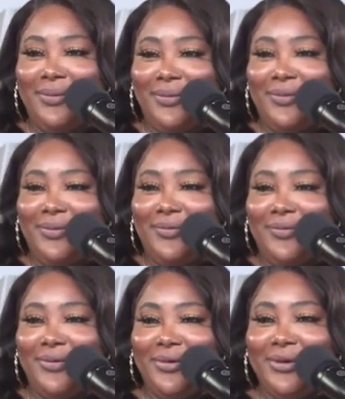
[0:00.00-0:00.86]
no, I
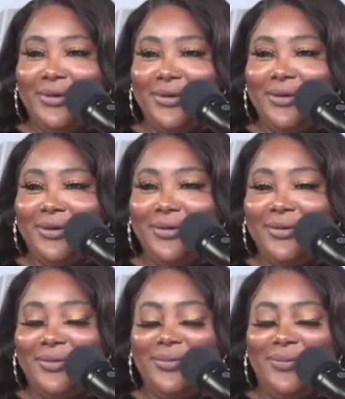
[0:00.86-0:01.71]
don't want to do it.
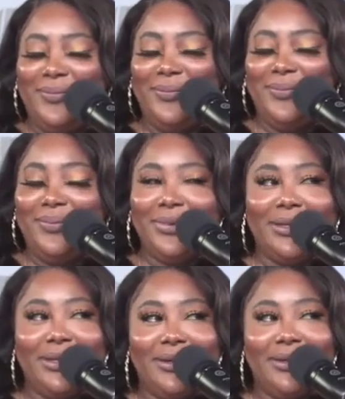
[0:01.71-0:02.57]
You're
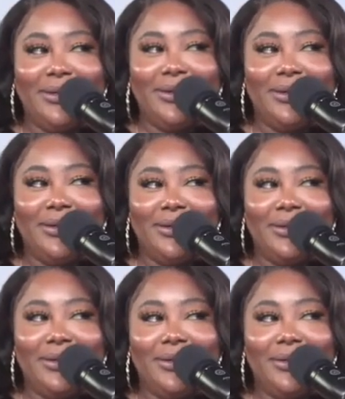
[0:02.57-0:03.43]
paying how much?
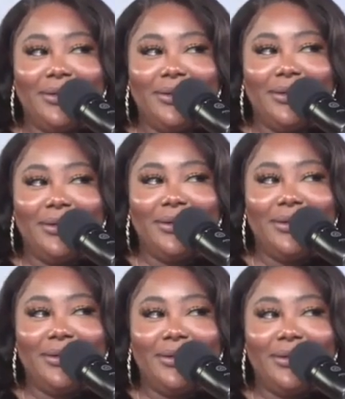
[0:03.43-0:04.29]
Eh?
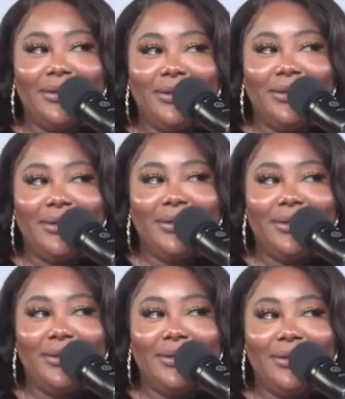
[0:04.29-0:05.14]
Okay, no,
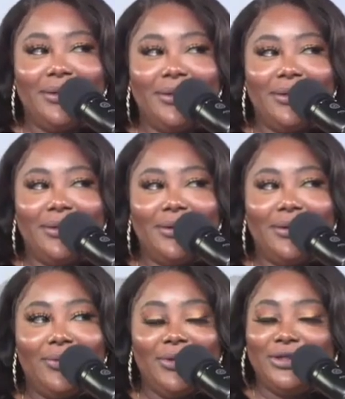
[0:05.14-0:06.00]
we'll do it. We'll do
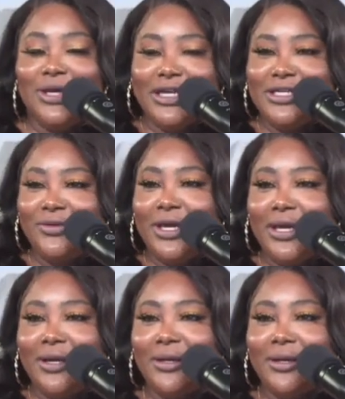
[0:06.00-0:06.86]
it. We'll do it. okay. do you
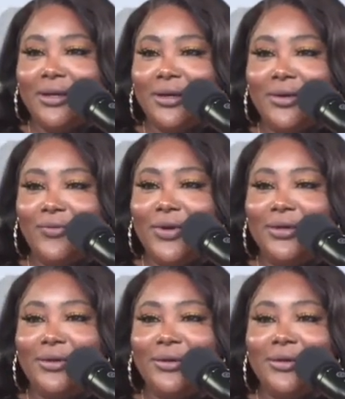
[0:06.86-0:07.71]
want it done? we,
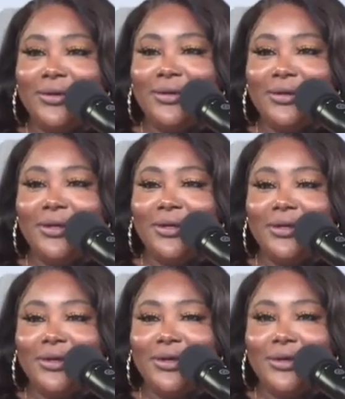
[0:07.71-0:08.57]
do you want us
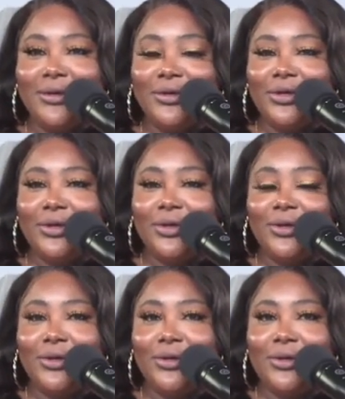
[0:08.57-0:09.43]
Okay, no
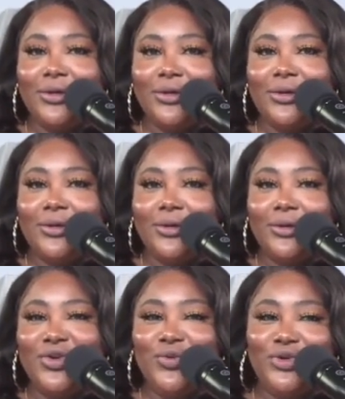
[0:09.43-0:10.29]
problem, no problem.
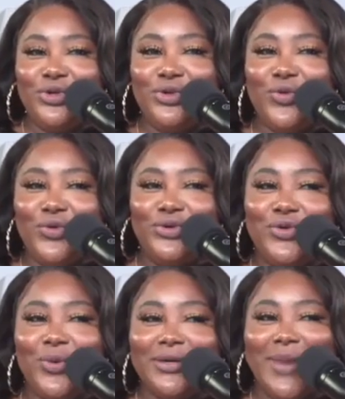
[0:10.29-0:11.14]
You you
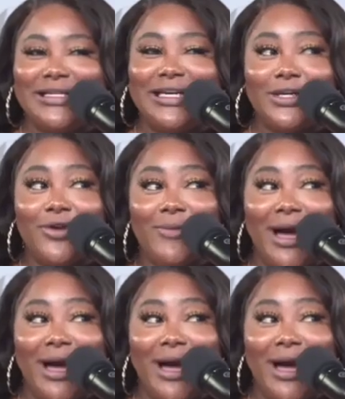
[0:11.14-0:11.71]
you want my dick in your mouth?